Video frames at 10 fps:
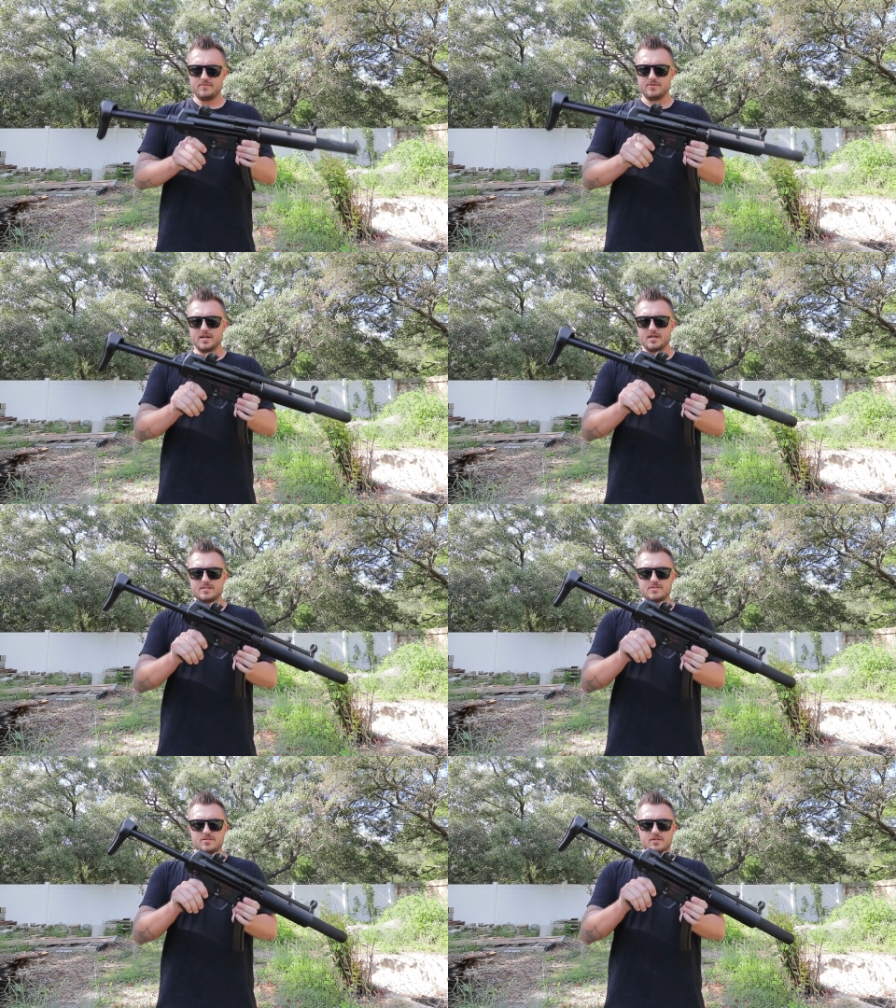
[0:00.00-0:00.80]
If you
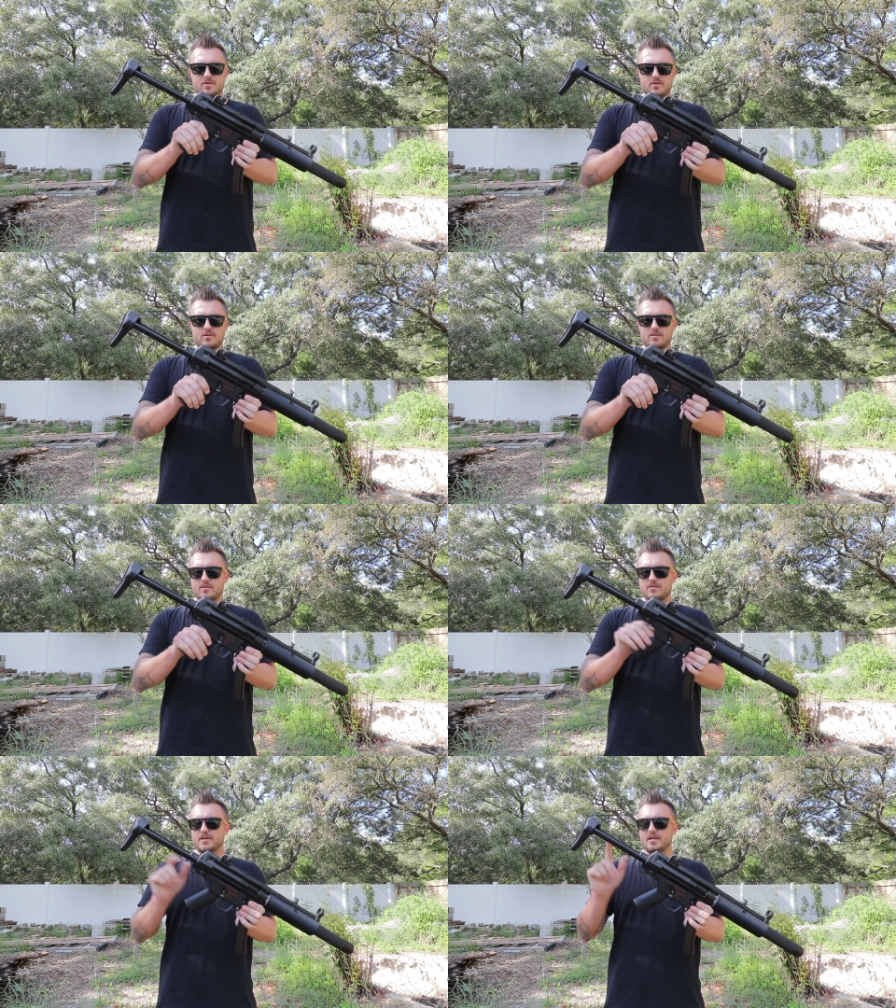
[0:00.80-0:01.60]
guys are at all
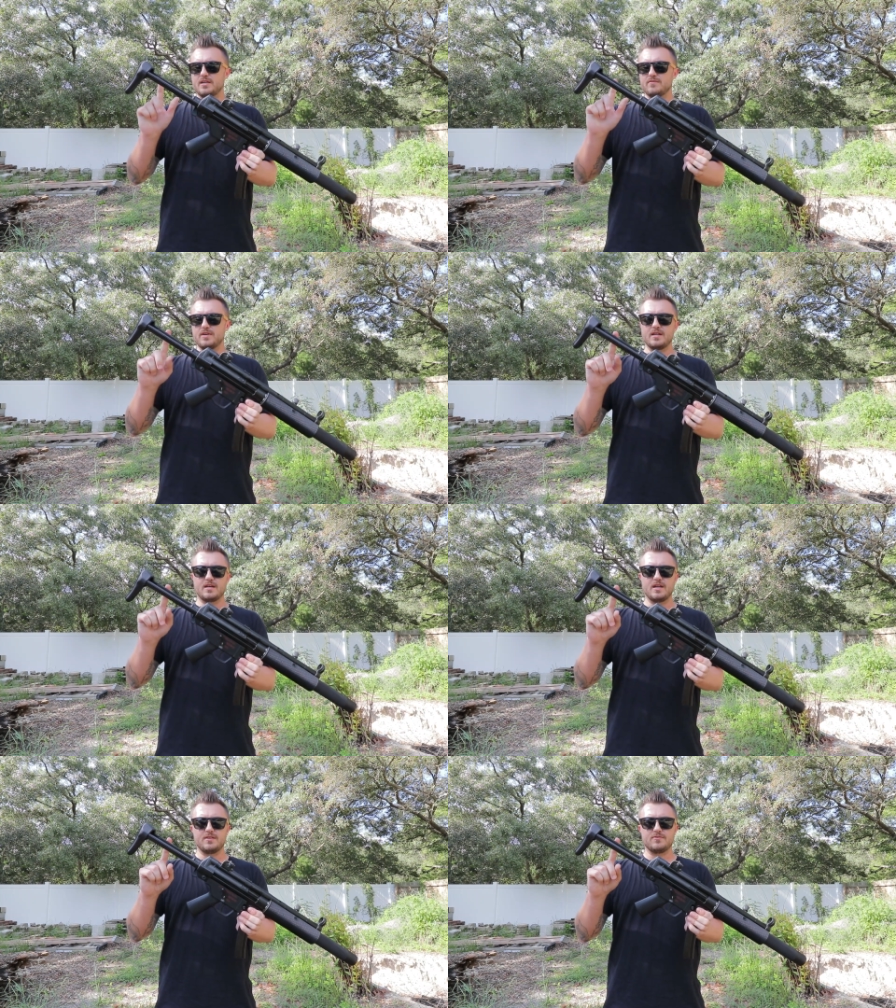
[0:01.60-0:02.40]
thinking of getting
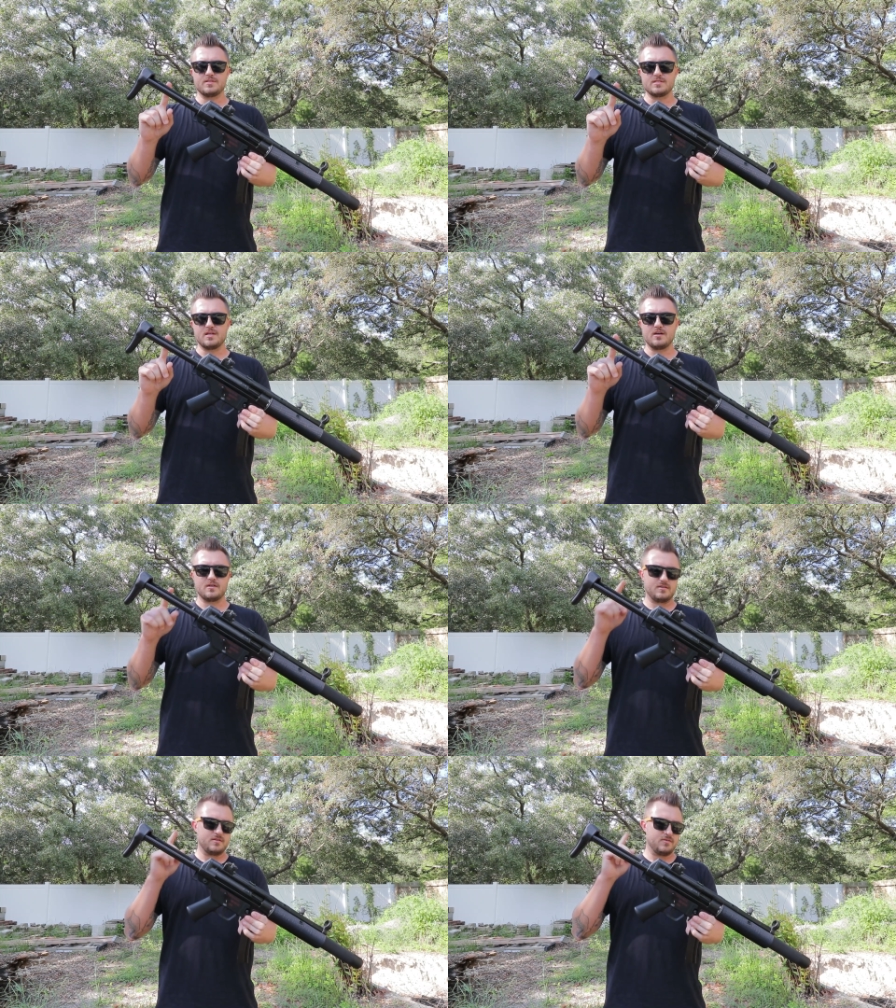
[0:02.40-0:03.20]
an A3
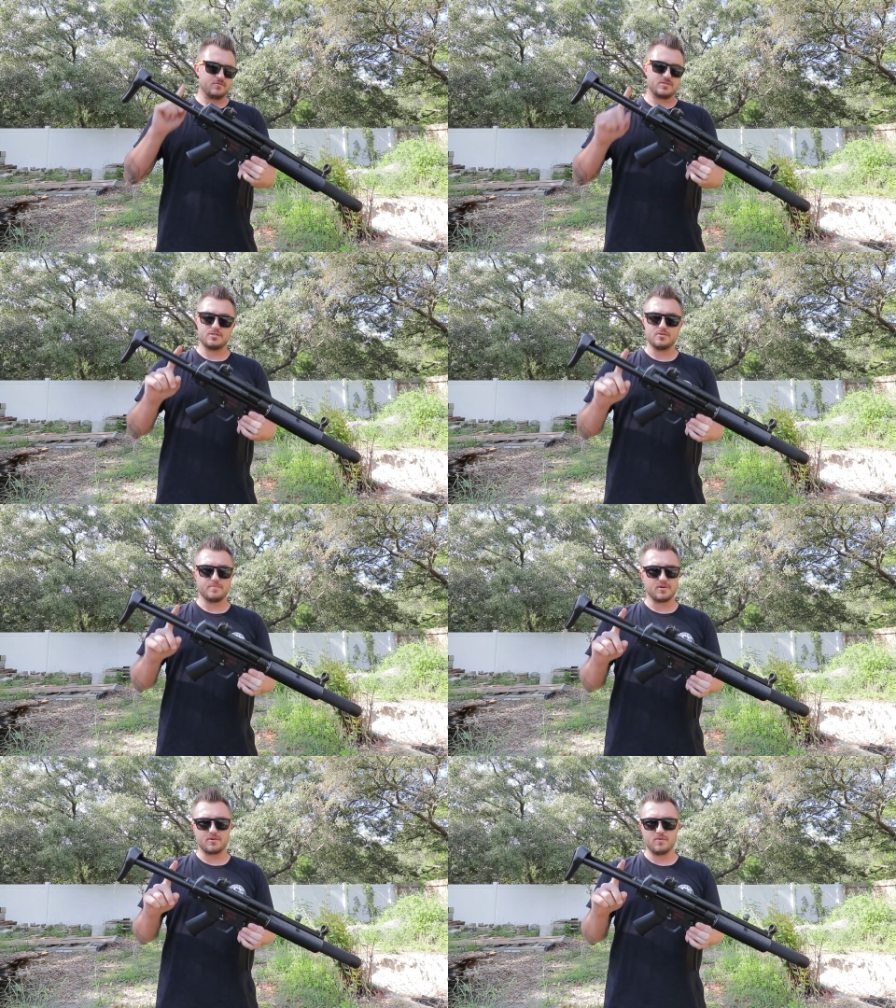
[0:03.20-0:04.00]
stock, they're
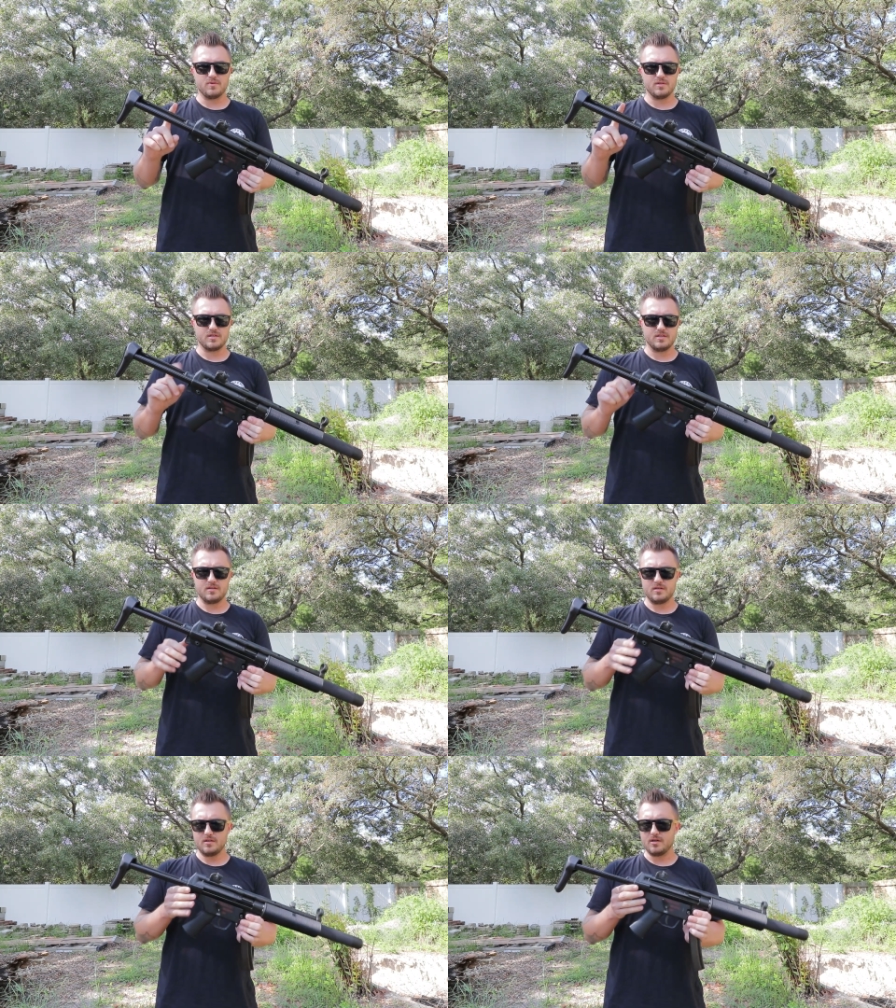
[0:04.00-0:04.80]
super cool looking,
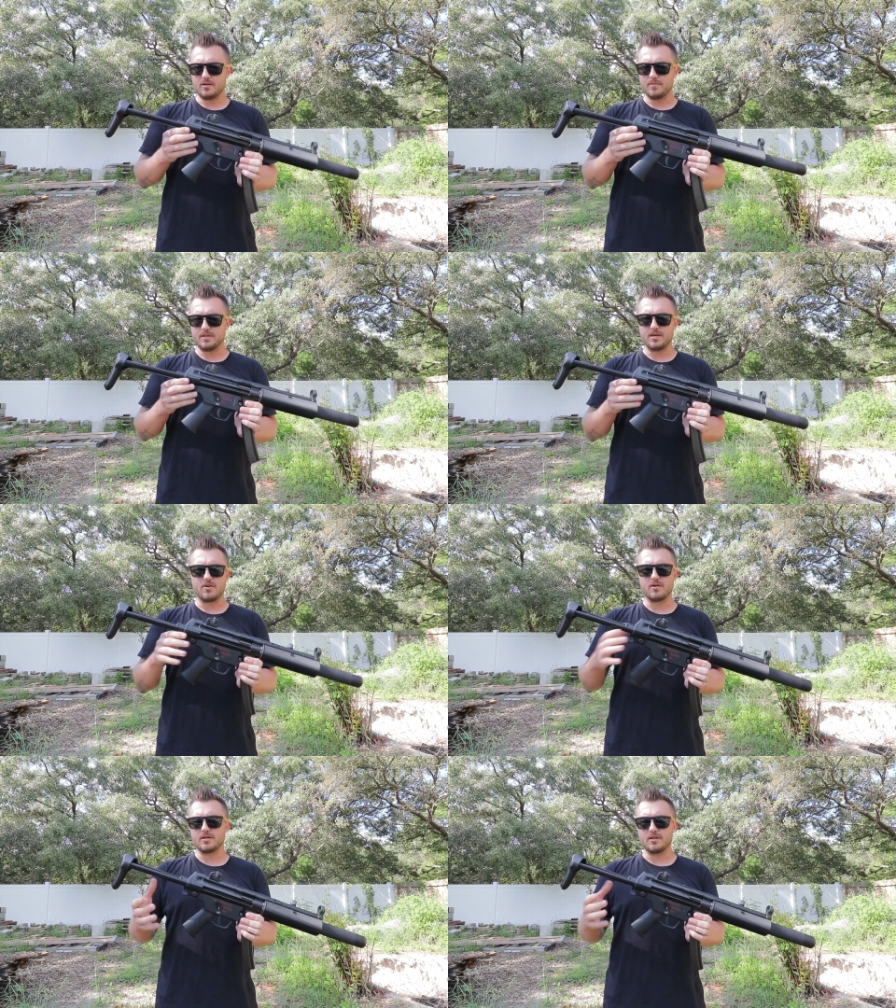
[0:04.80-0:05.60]
um, but they
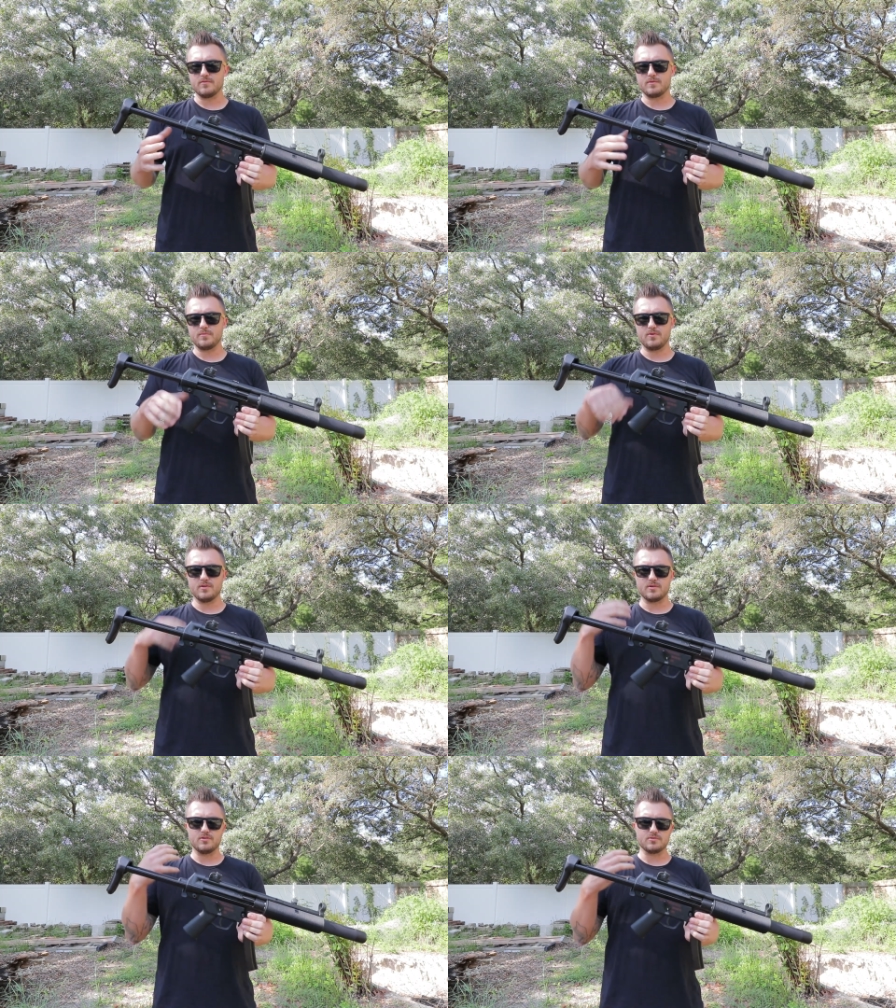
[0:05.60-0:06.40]
are uncomfortable.
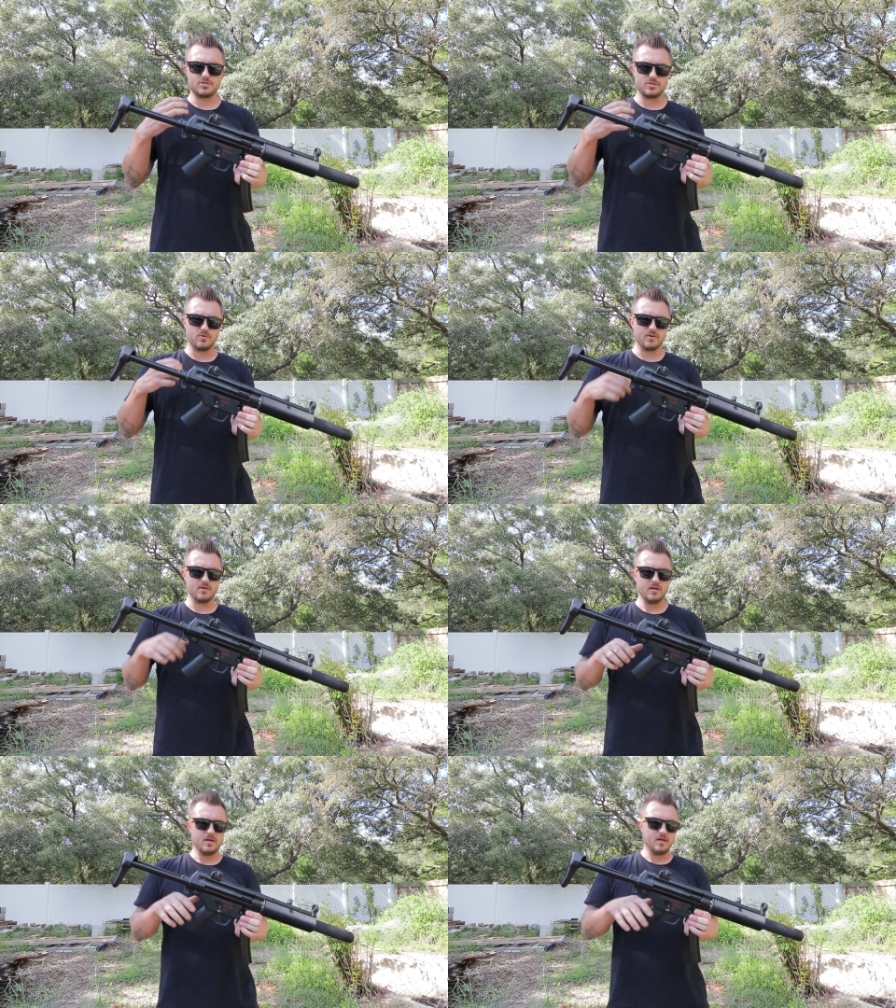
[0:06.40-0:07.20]
They're a little short.